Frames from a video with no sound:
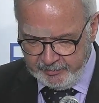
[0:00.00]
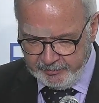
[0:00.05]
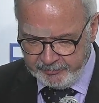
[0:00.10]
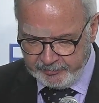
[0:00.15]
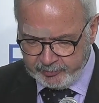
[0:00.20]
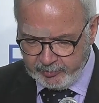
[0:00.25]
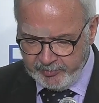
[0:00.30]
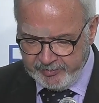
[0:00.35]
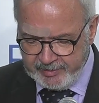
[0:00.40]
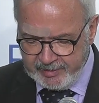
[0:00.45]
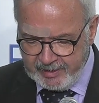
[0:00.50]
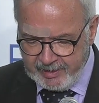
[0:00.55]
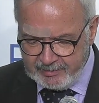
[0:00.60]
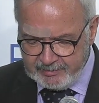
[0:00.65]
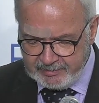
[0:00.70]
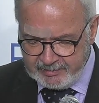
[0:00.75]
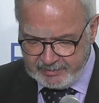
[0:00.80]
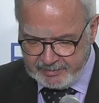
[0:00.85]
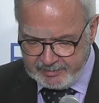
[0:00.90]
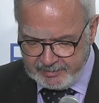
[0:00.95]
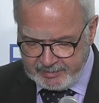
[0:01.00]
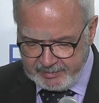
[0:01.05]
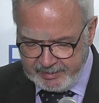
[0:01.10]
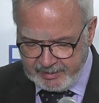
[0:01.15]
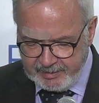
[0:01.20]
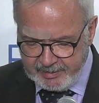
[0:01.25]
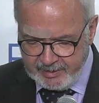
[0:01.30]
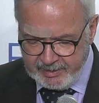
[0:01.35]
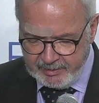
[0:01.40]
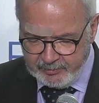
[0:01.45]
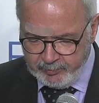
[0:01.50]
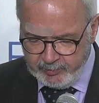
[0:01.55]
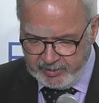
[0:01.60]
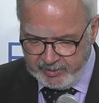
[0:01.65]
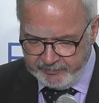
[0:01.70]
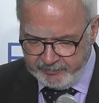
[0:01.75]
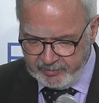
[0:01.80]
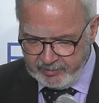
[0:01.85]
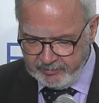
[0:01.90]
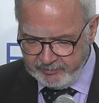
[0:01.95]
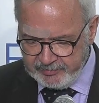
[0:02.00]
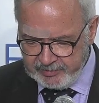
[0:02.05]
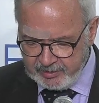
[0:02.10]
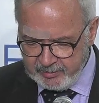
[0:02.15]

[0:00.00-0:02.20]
Through the last decade, we evolved